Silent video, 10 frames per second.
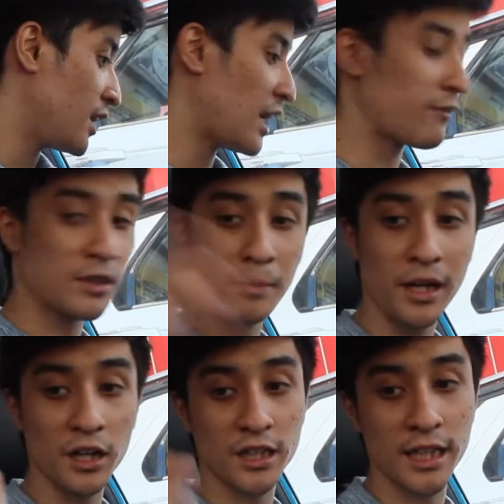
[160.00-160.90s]
you have
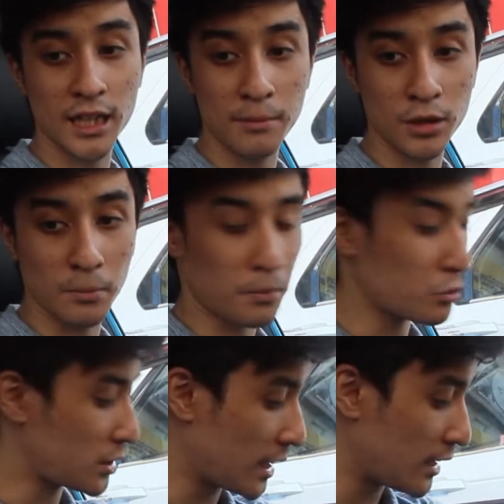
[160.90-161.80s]
speaker setups on
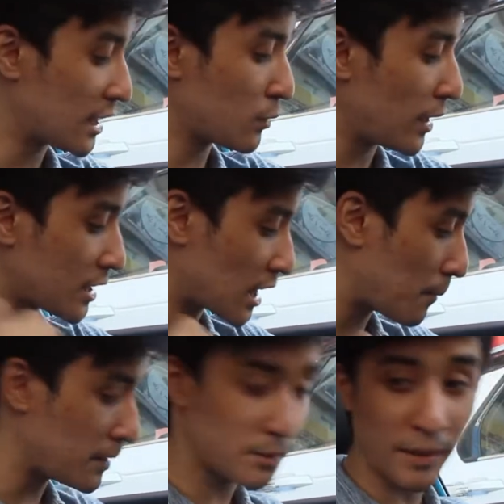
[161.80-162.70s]
both sides, as well as
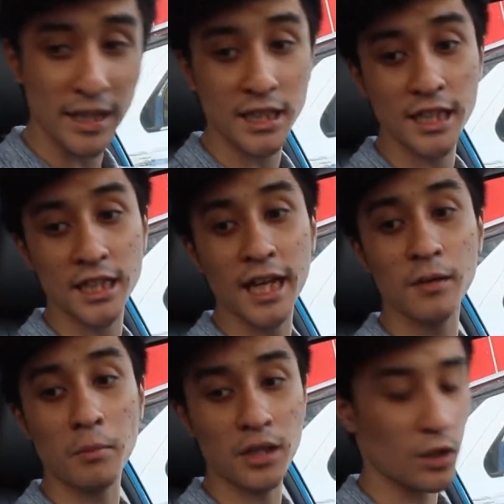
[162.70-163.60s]
cubby spaces
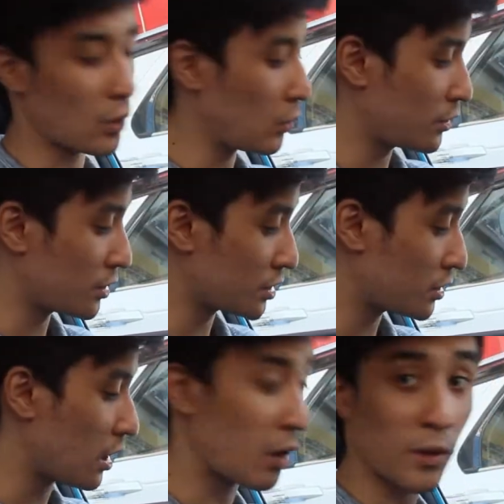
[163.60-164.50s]
and bottle holders. A